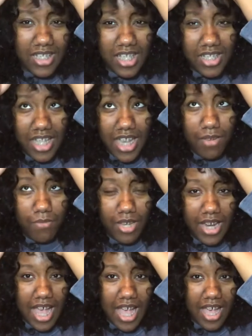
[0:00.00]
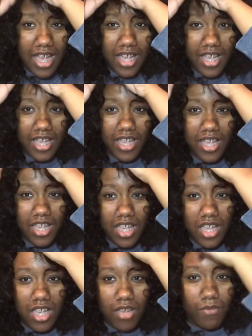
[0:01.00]
Because like when I
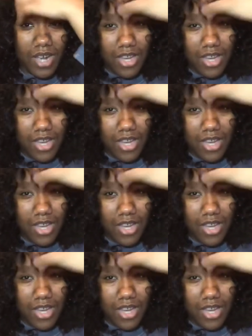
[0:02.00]
when